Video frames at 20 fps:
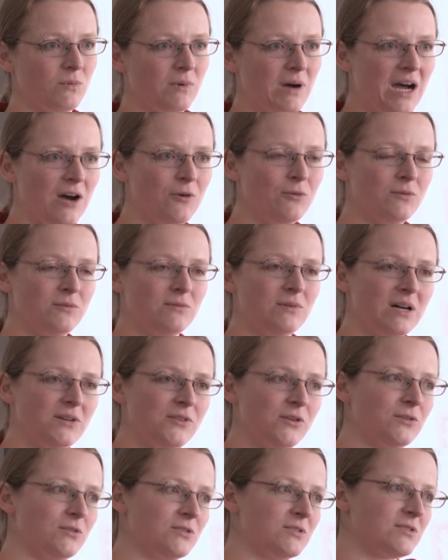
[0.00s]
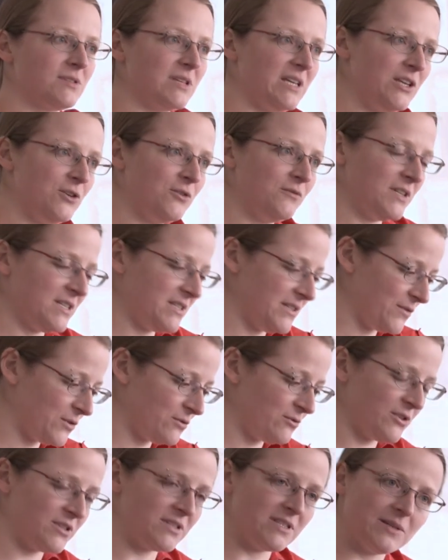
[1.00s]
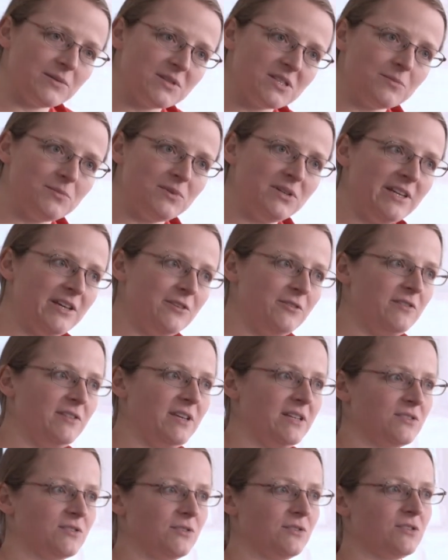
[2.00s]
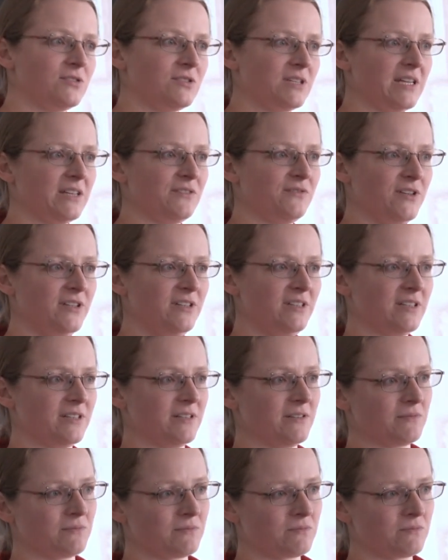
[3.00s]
how are those innovative cross-disciplinary things going to get funded?